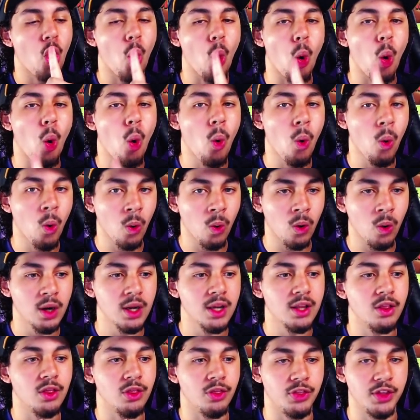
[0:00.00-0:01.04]
or
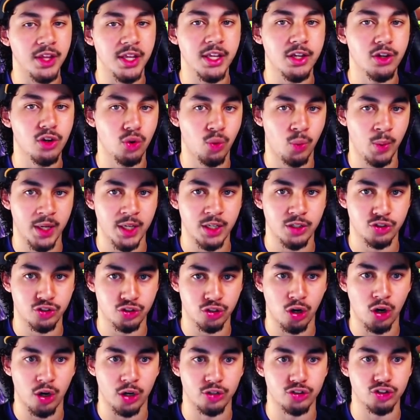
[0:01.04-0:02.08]
the Queen
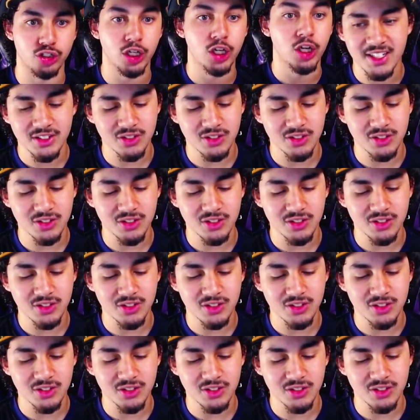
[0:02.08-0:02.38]
Charge.